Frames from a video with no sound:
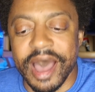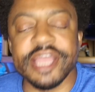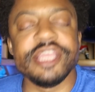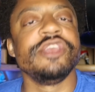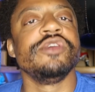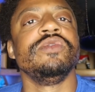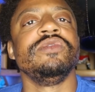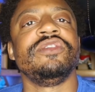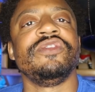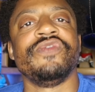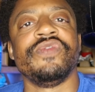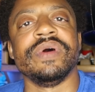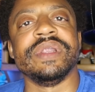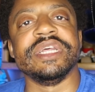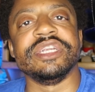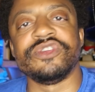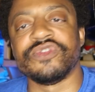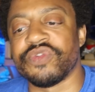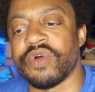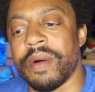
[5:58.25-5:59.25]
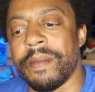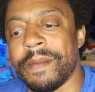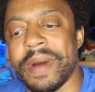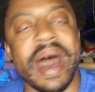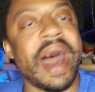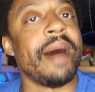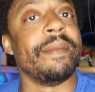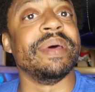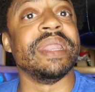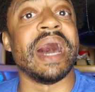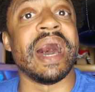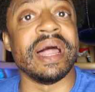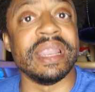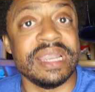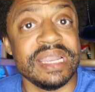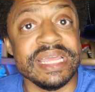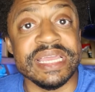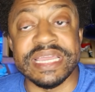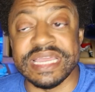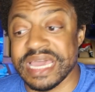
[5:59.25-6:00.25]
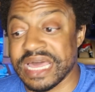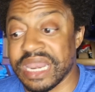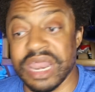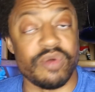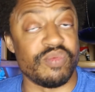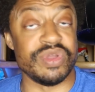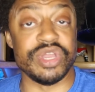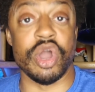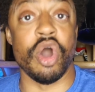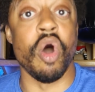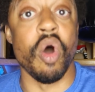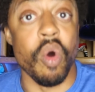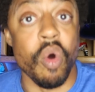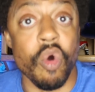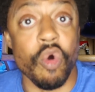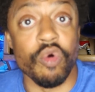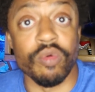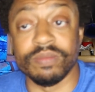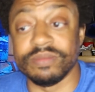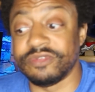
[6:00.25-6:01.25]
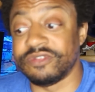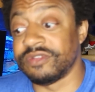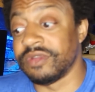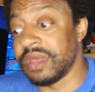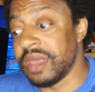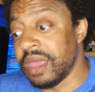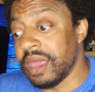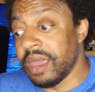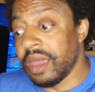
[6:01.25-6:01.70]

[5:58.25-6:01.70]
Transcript: I used footage from Muhammad Ali and Larry Holmes.